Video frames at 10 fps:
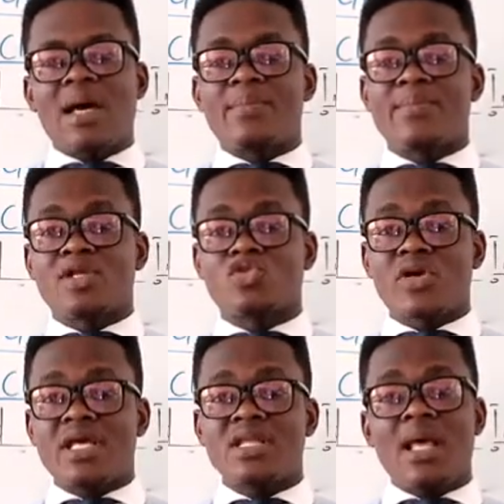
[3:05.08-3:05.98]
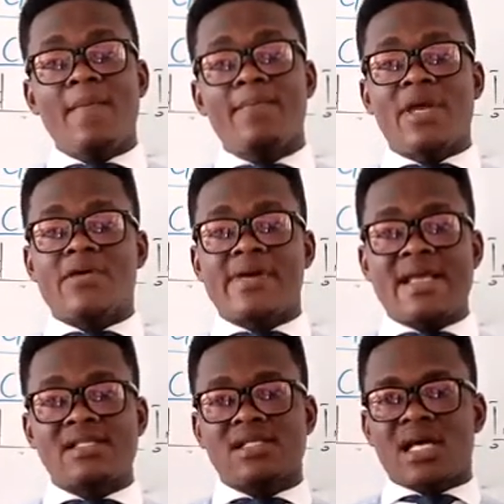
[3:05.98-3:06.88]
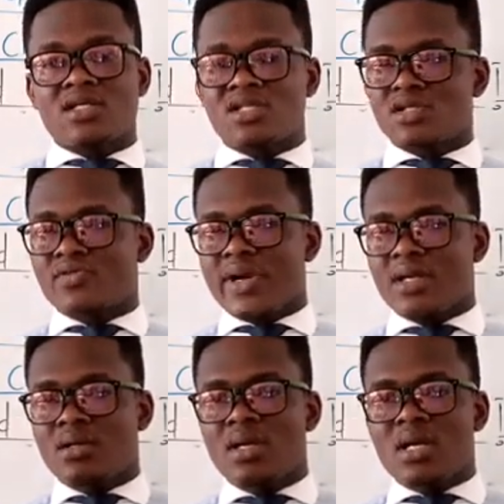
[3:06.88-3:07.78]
between parents and children,